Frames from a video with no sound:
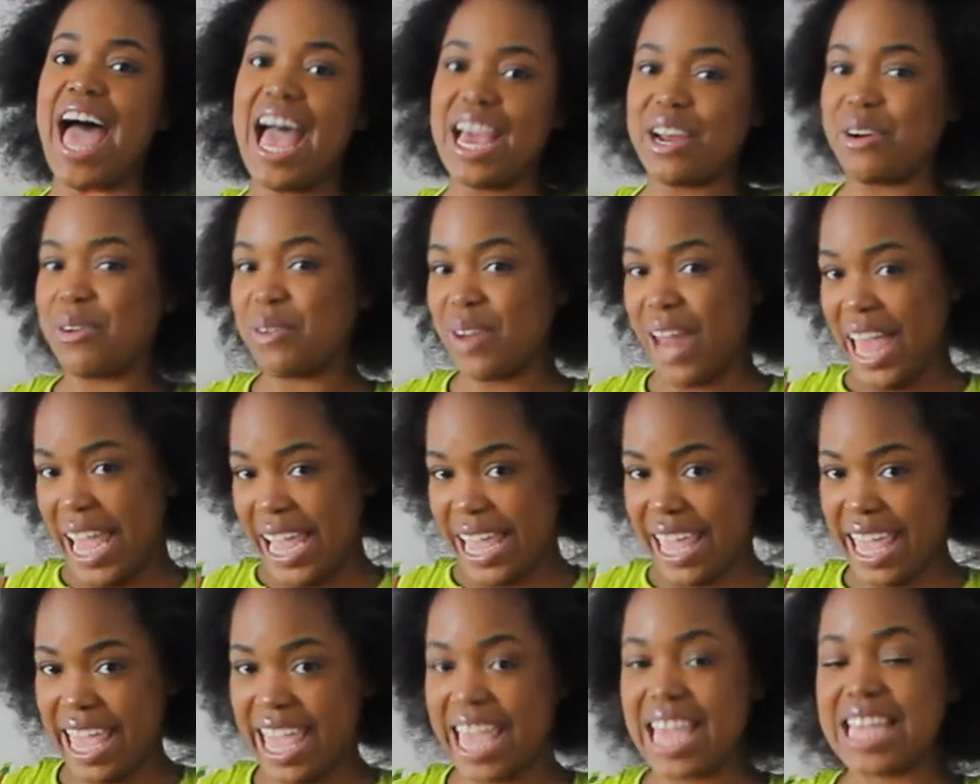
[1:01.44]
I don't
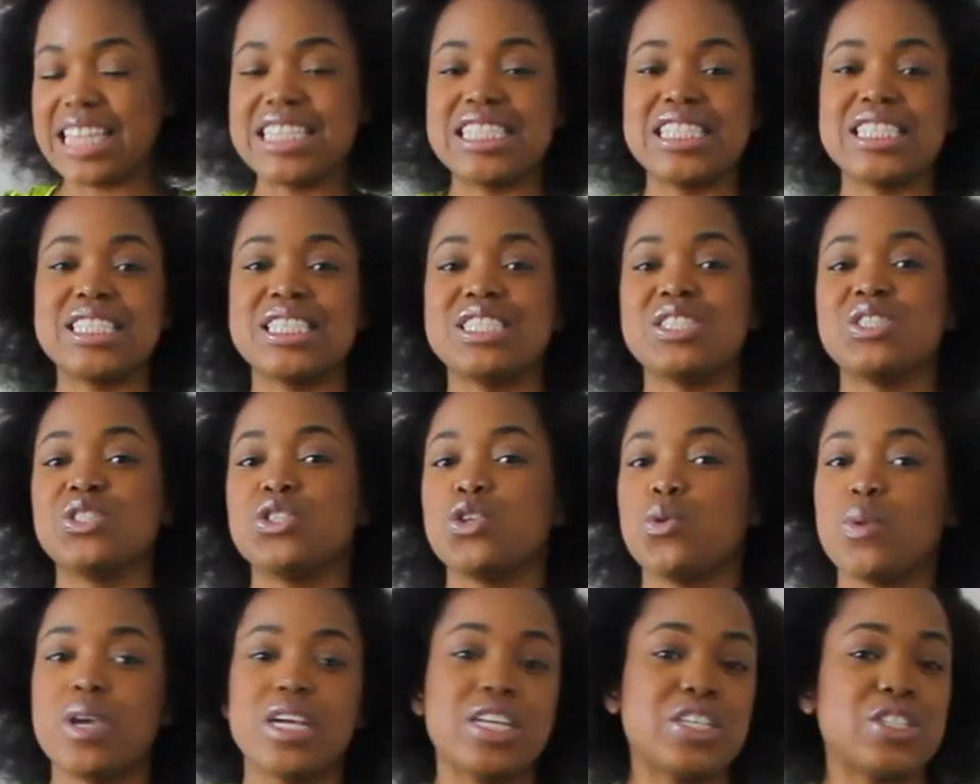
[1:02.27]
like it. It's
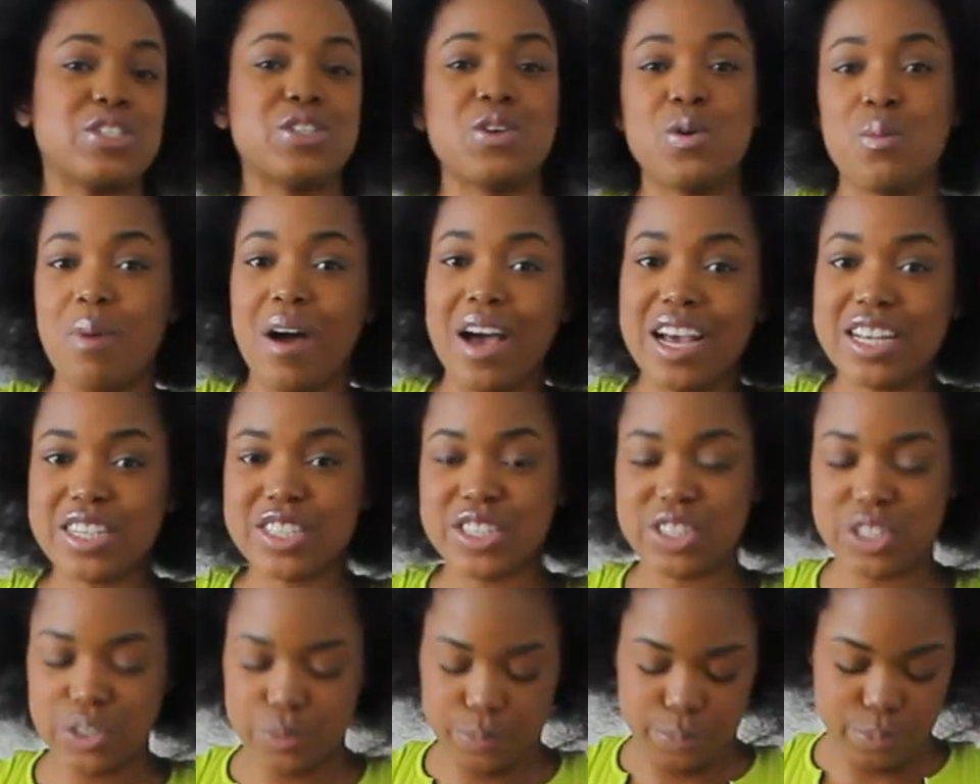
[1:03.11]
doing too
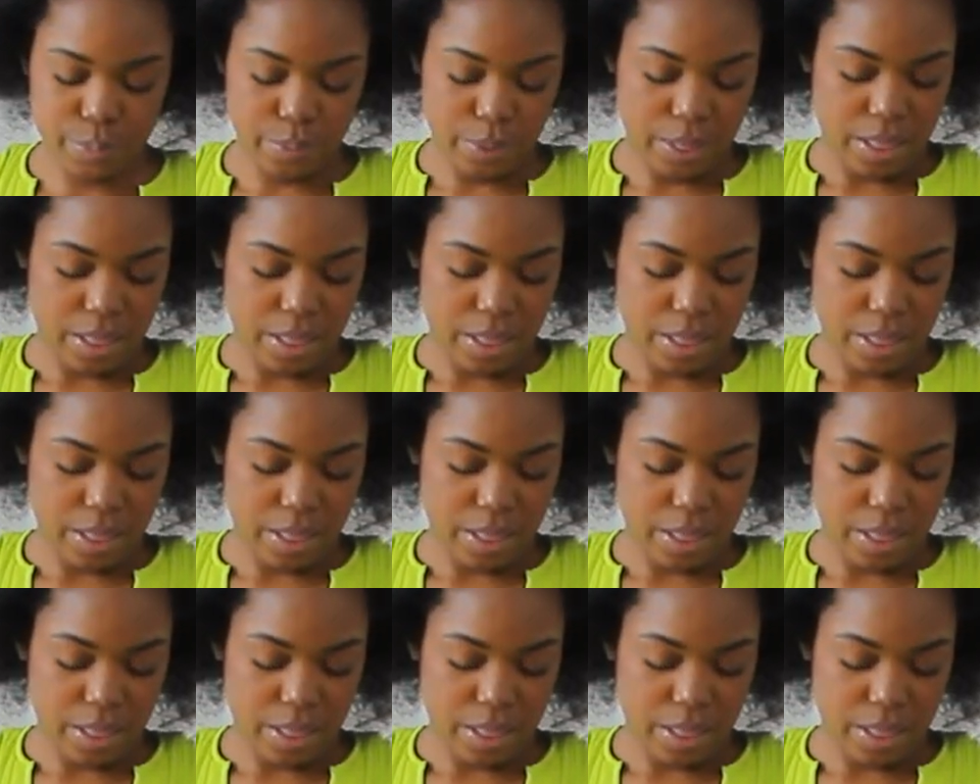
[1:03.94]
much.